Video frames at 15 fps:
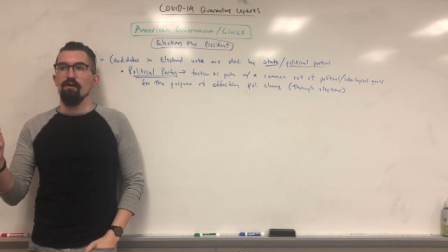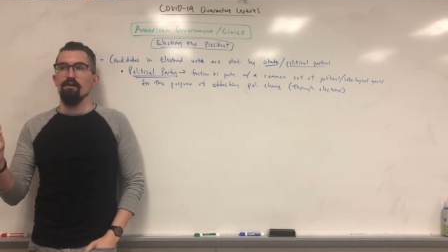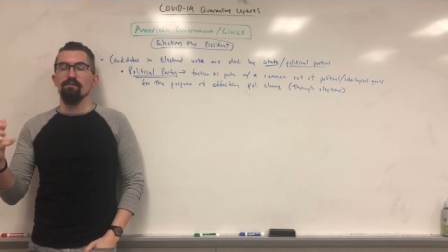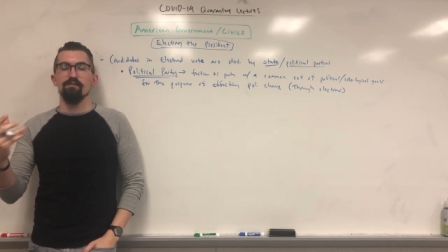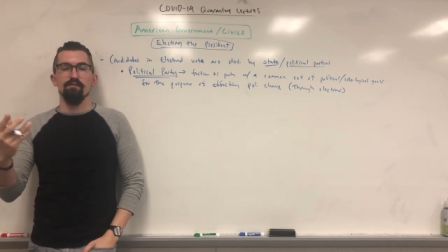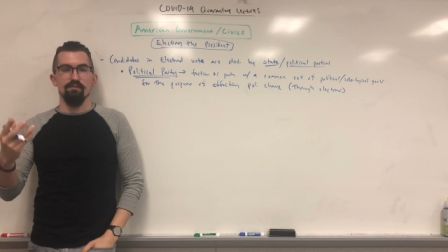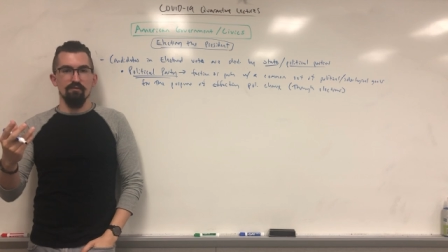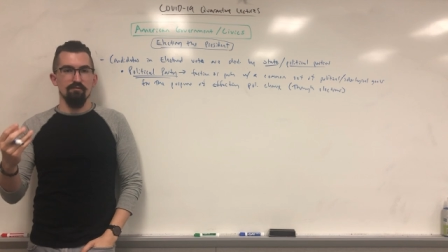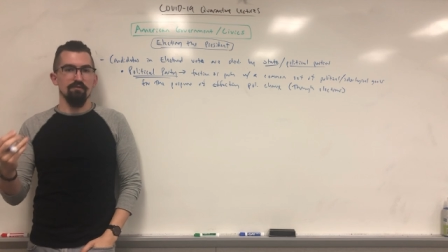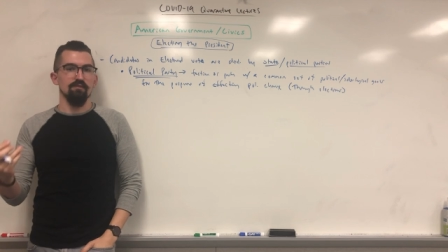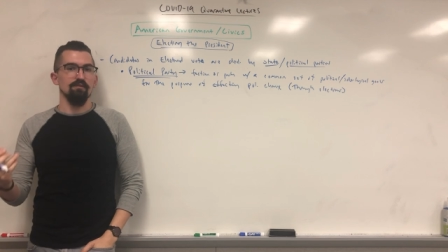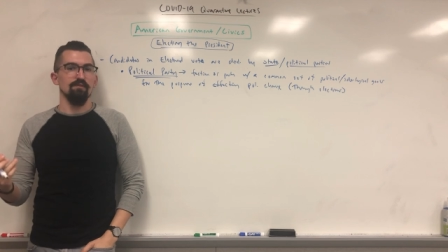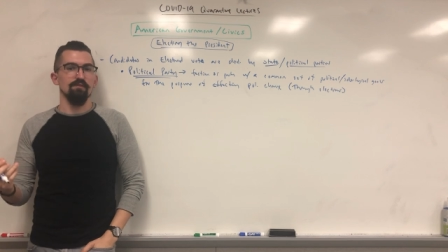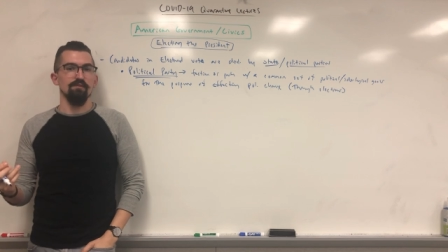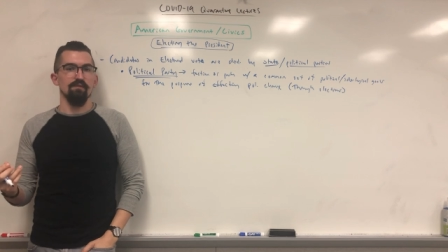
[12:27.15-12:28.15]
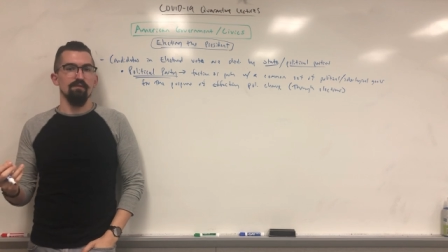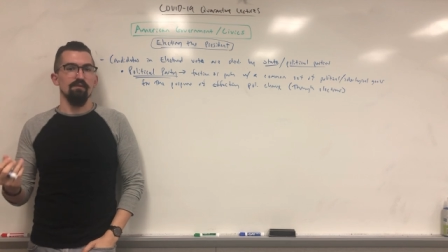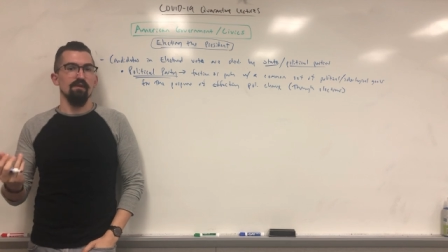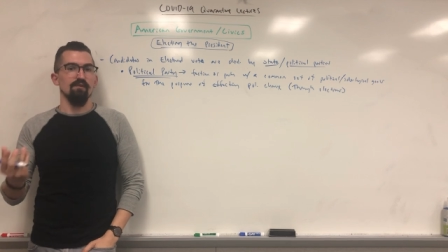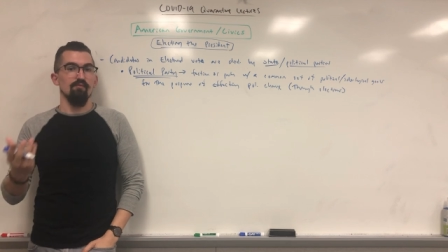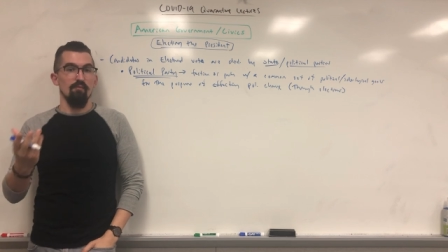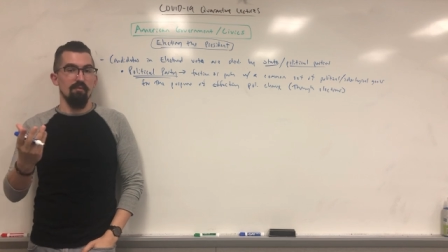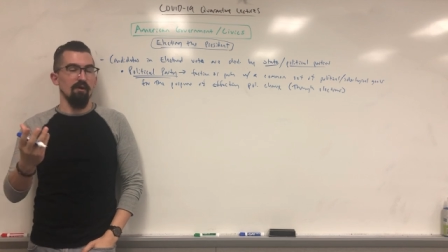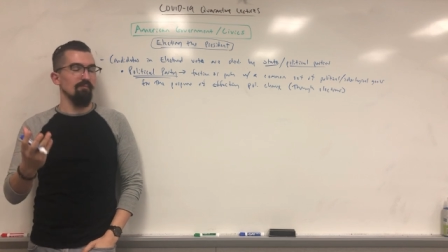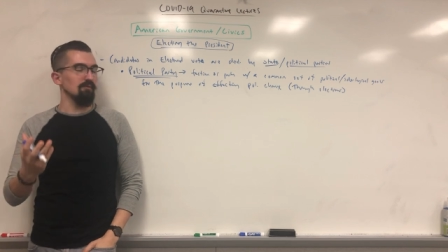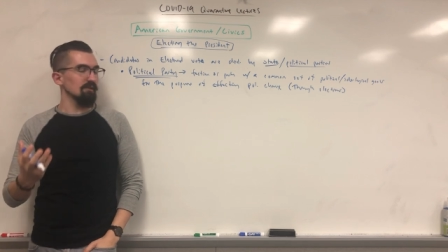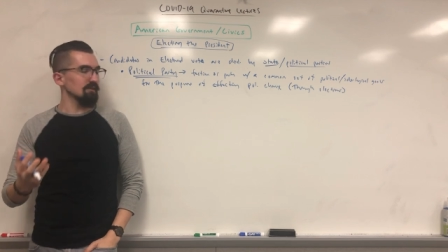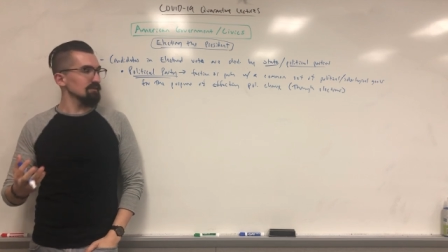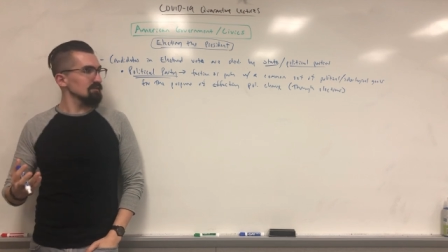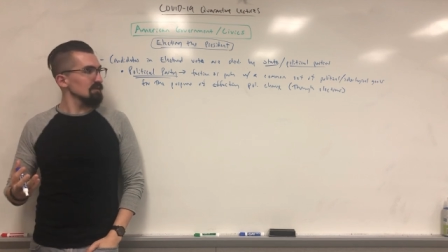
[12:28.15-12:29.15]
institutions and
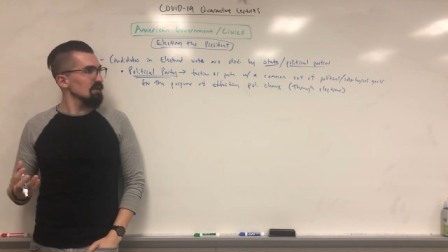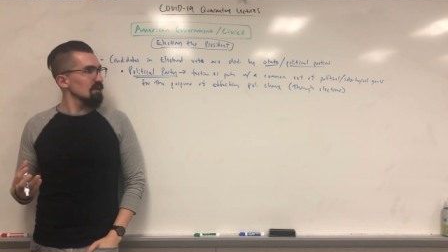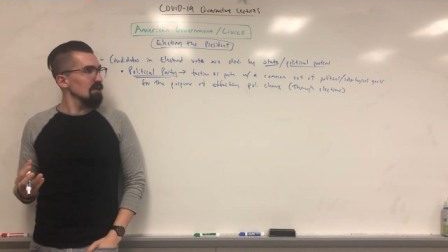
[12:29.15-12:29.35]
republics.